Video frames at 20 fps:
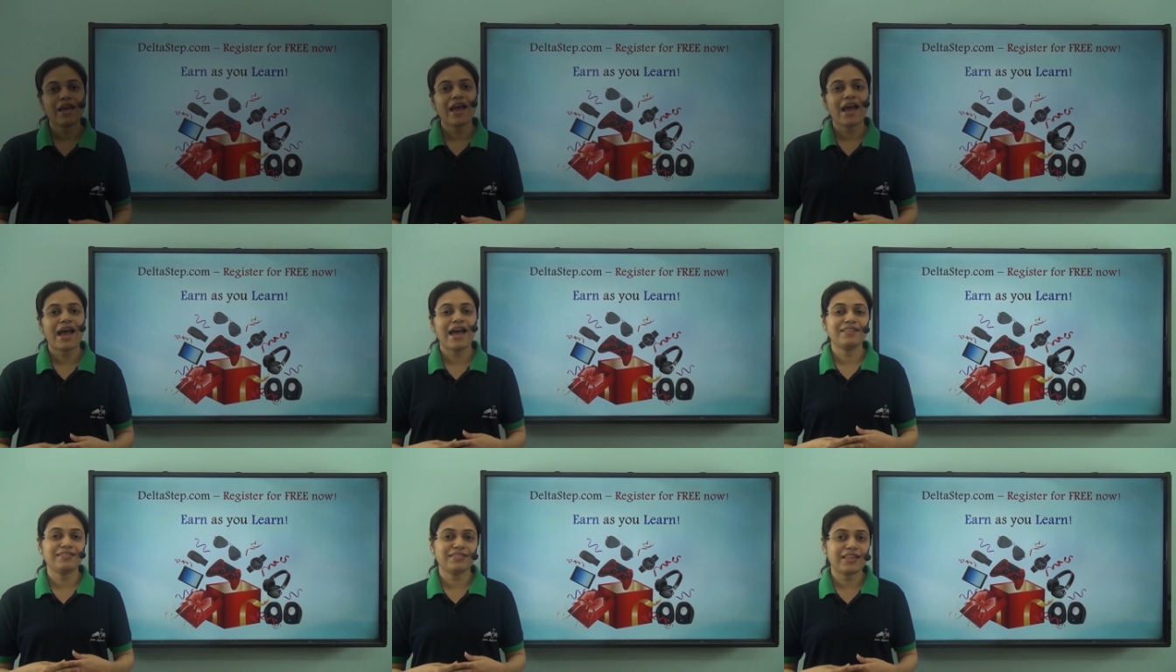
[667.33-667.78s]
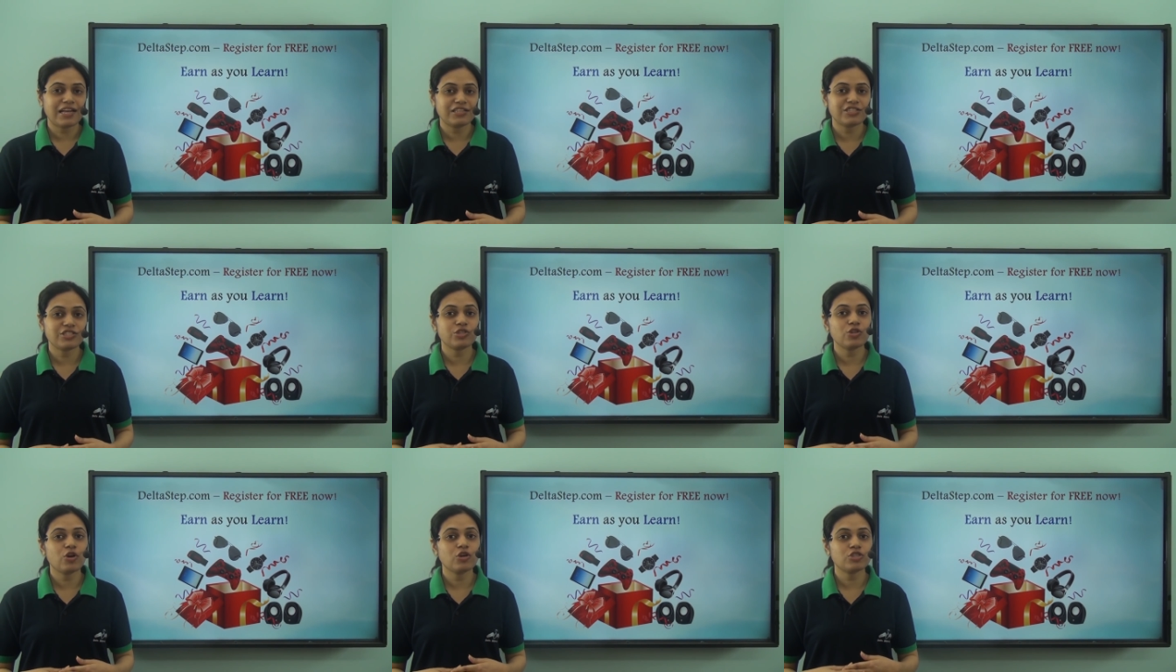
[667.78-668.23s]
And
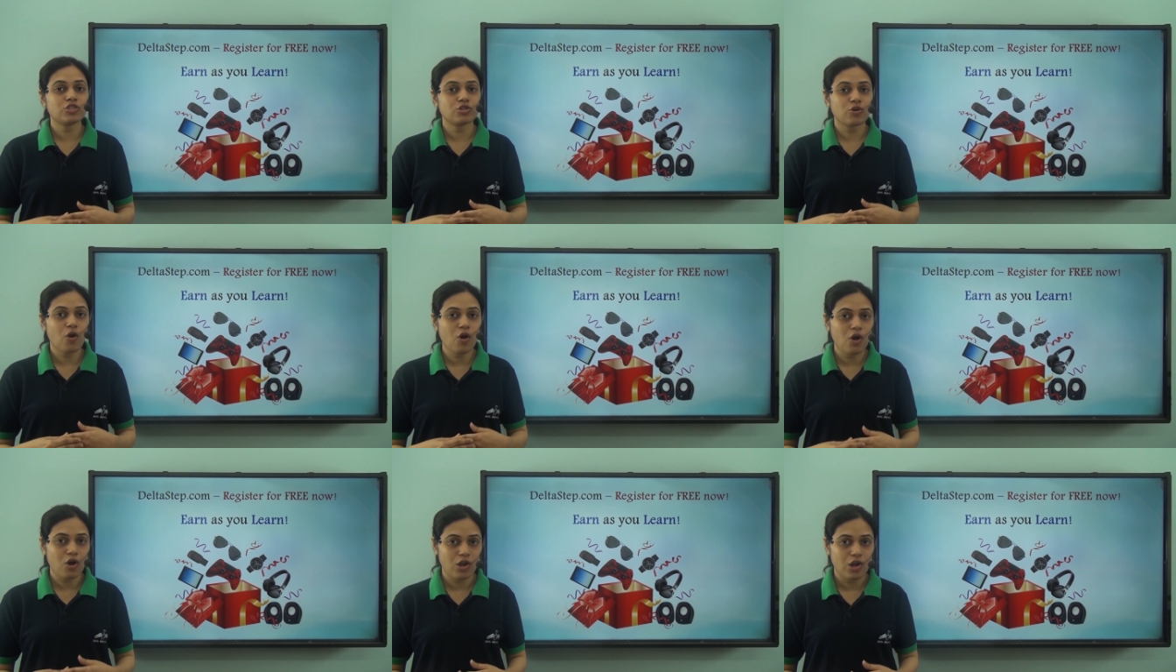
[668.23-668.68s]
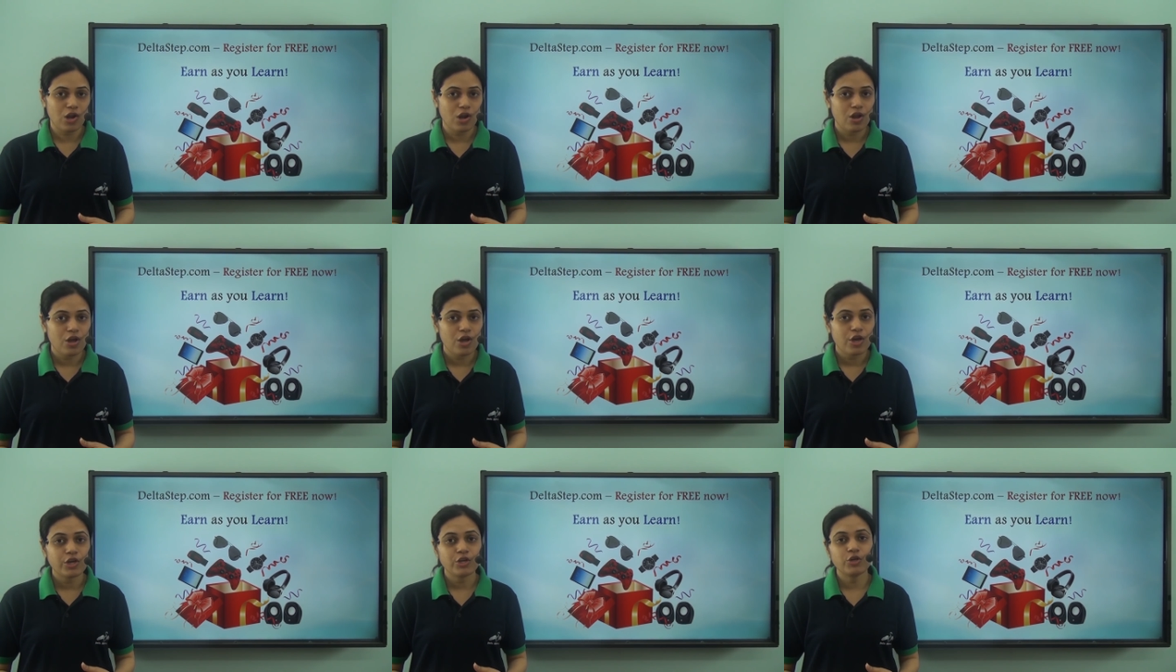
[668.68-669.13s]
that's not all.
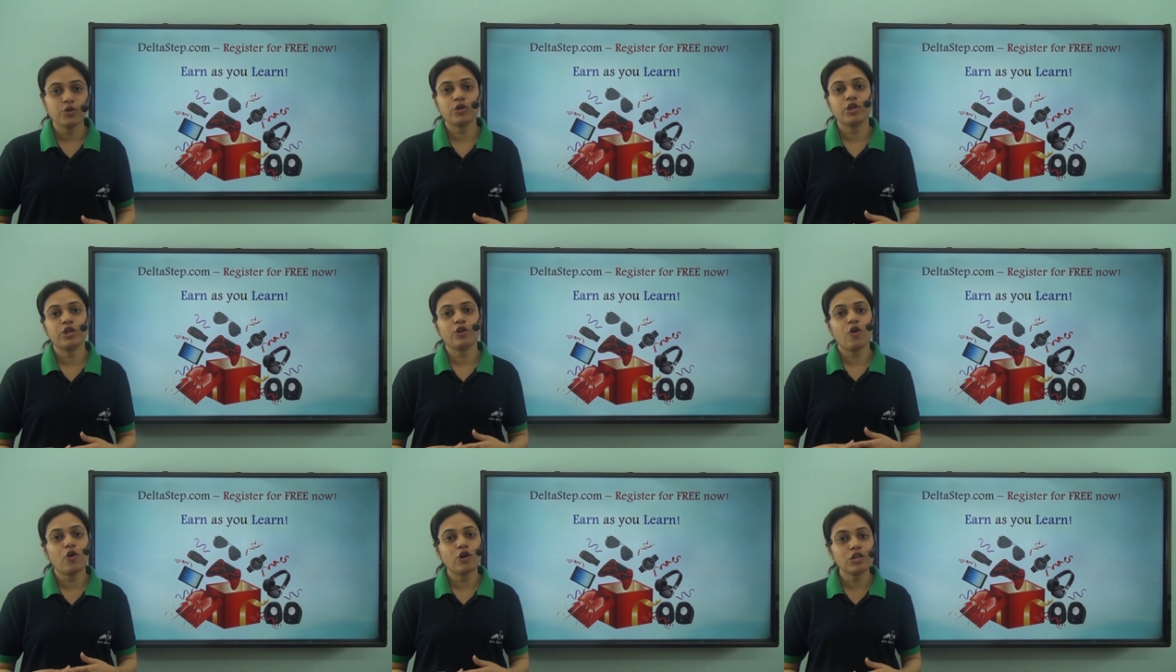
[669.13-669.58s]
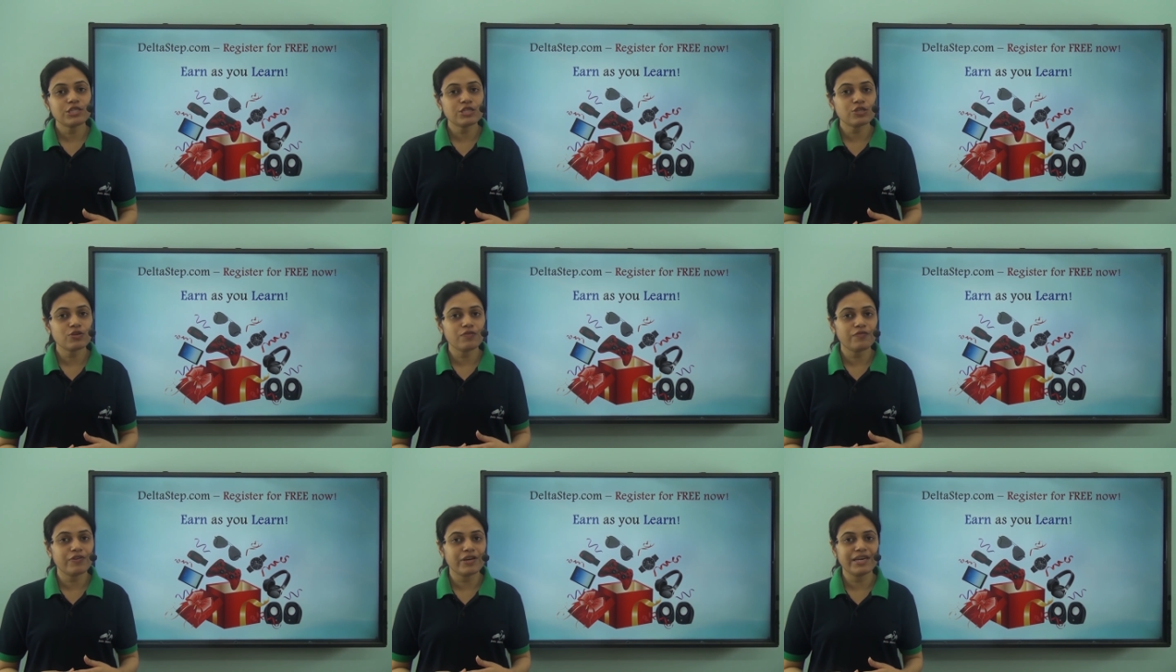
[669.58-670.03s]
You can
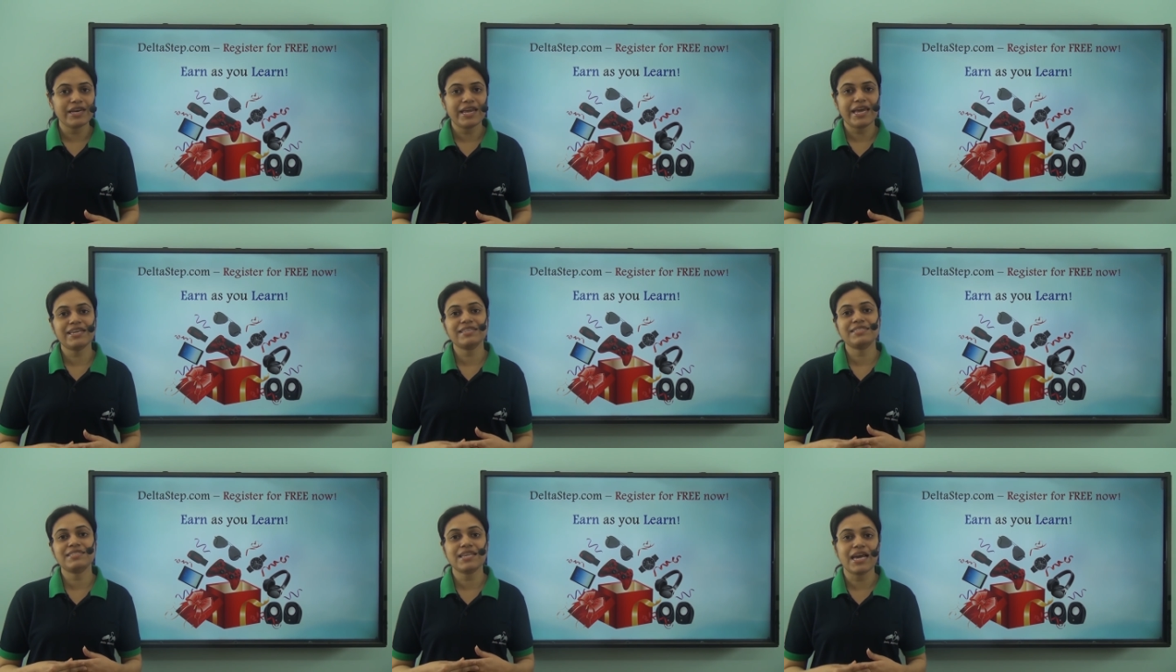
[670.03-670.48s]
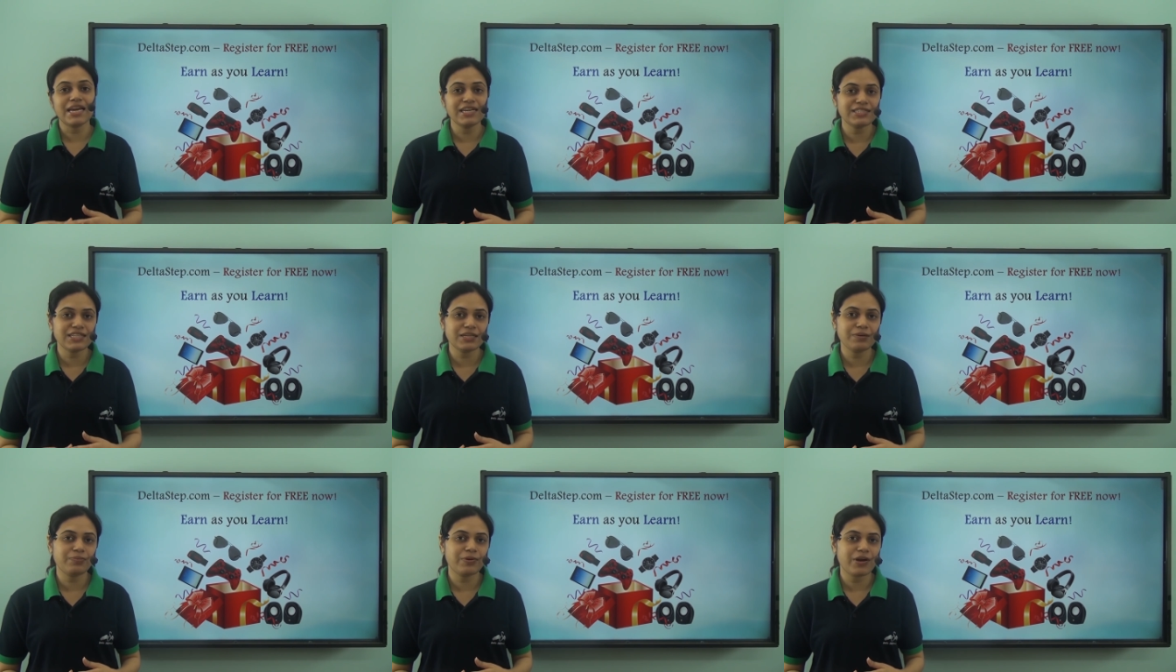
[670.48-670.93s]
also win
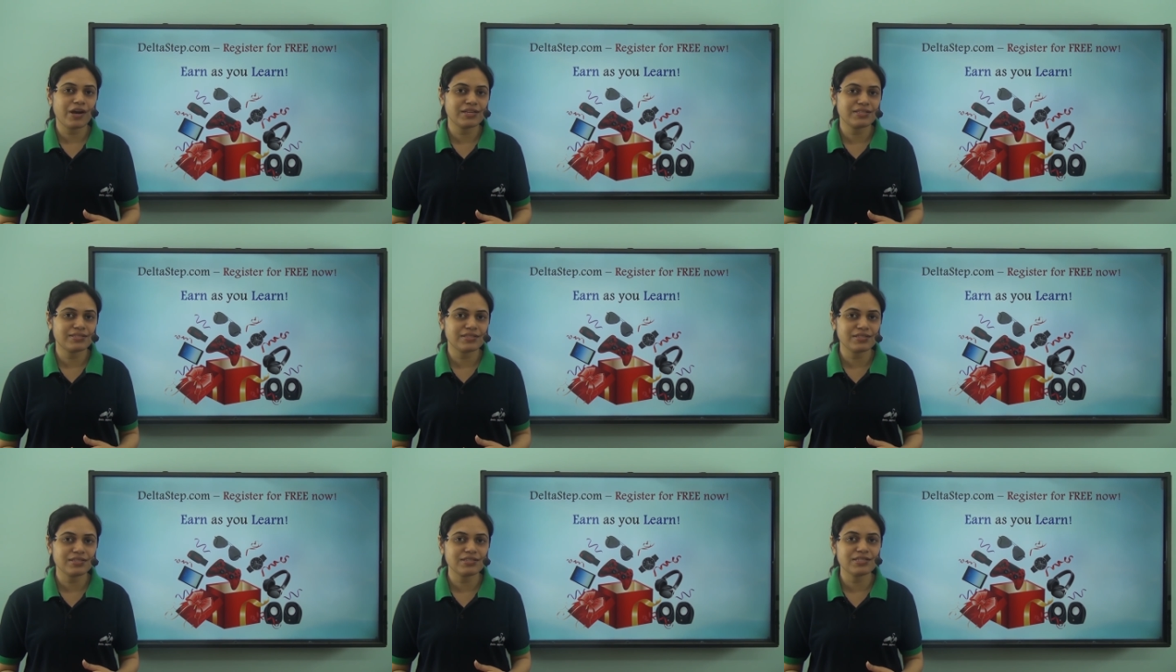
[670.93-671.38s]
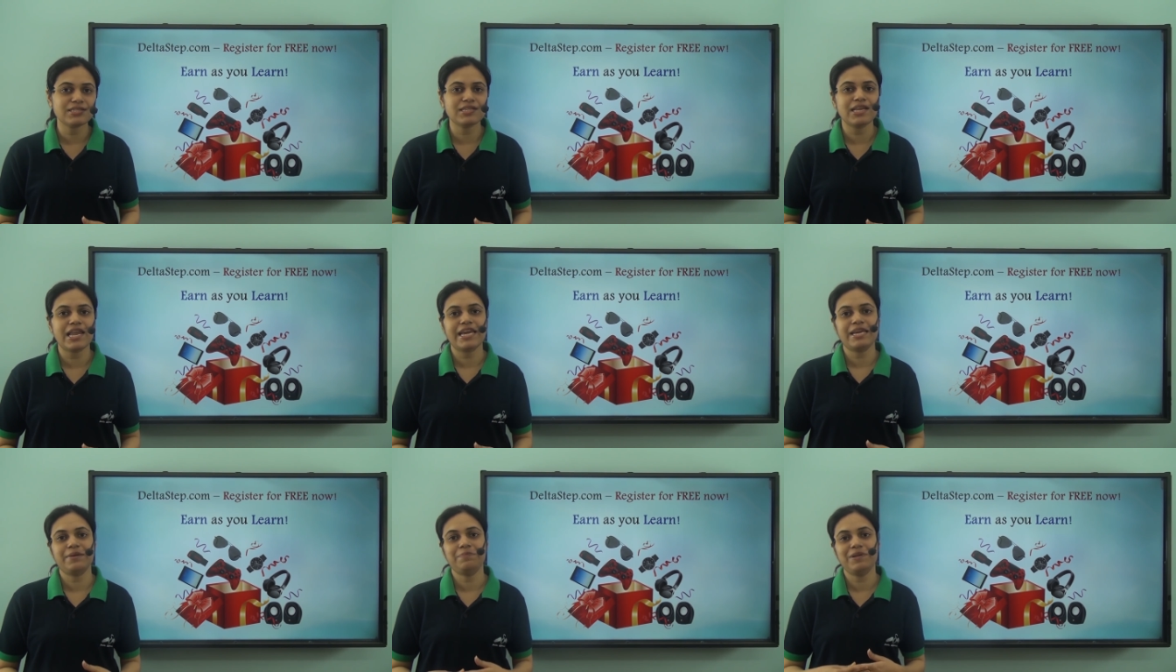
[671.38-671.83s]
exciting prizes
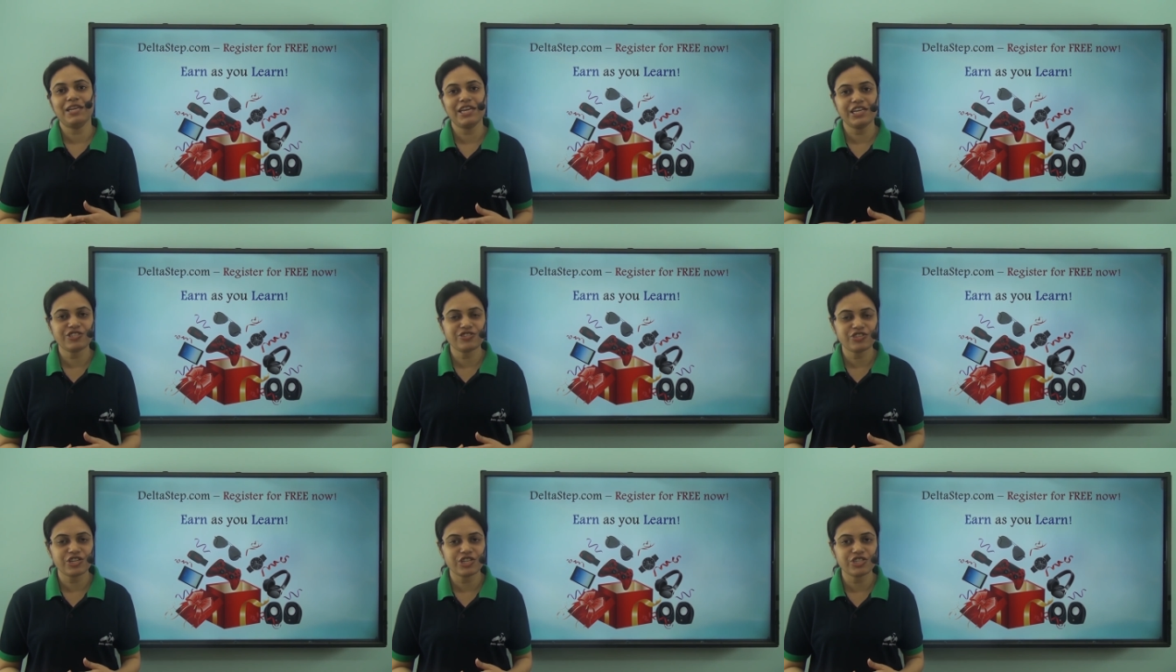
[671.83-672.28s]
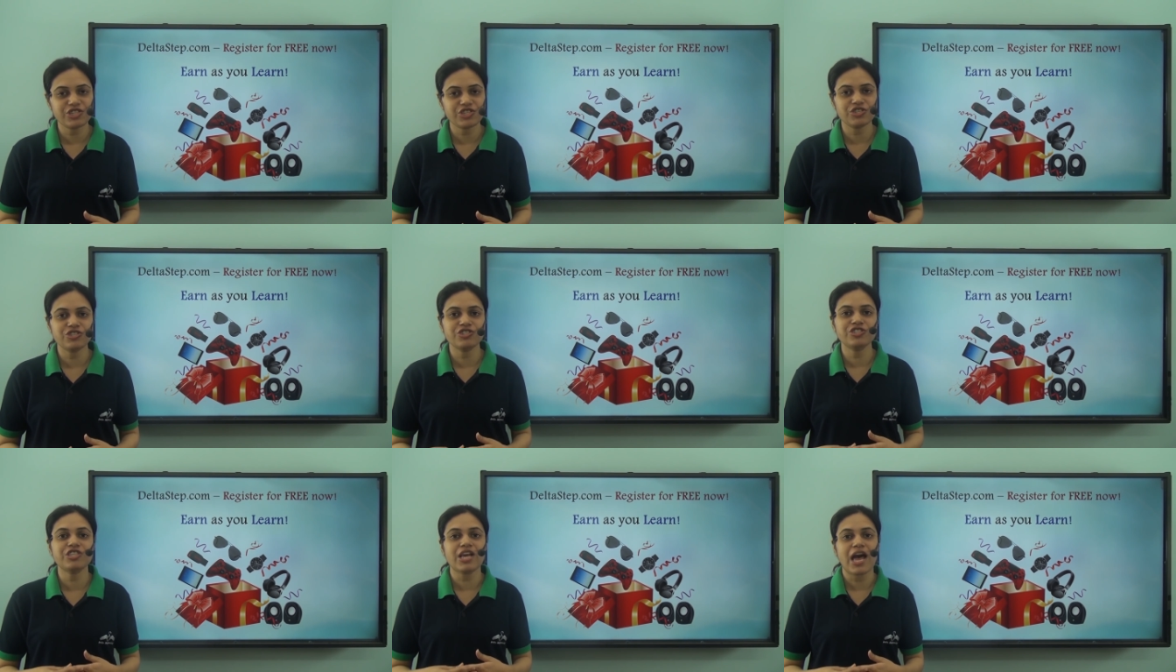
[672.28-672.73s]
like
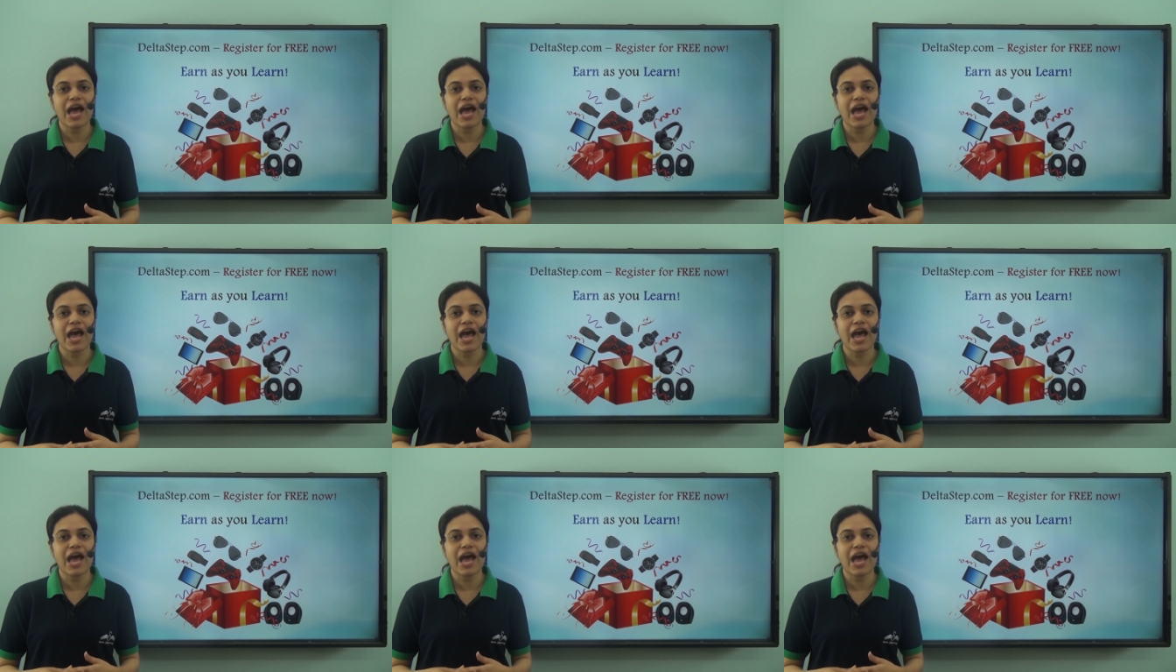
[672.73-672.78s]
PlayStations,